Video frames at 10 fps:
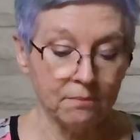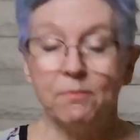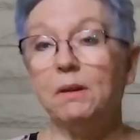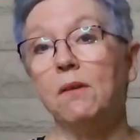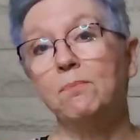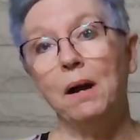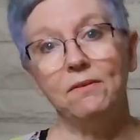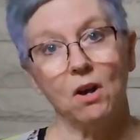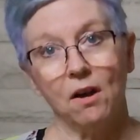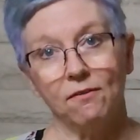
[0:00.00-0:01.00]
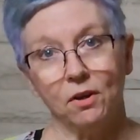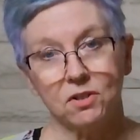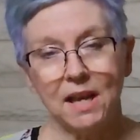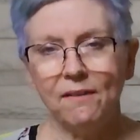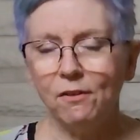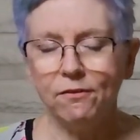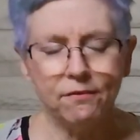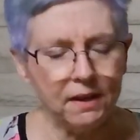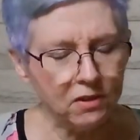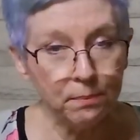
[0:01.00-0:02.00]
But above all, folks, have a
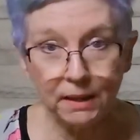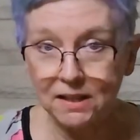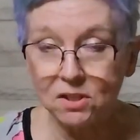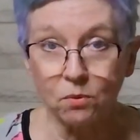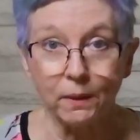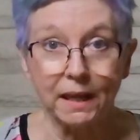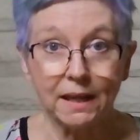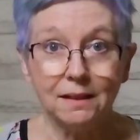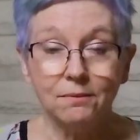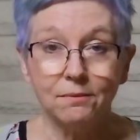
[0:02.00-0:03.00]
very blessed week.